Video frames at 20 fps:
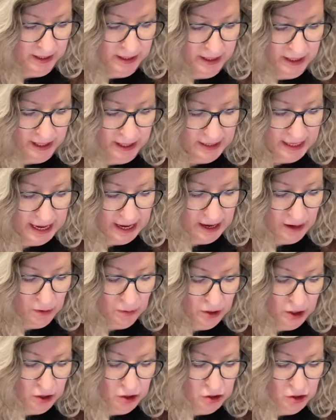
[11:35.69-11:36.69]
And now
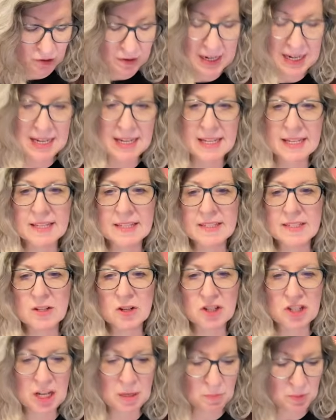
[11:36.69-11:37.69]
your tree is your
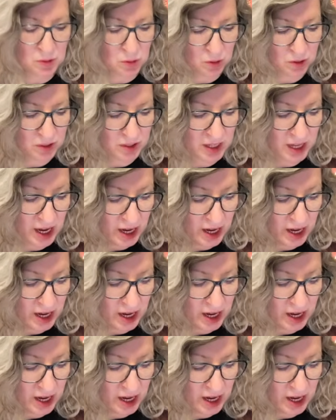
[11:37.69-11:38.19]
shape source.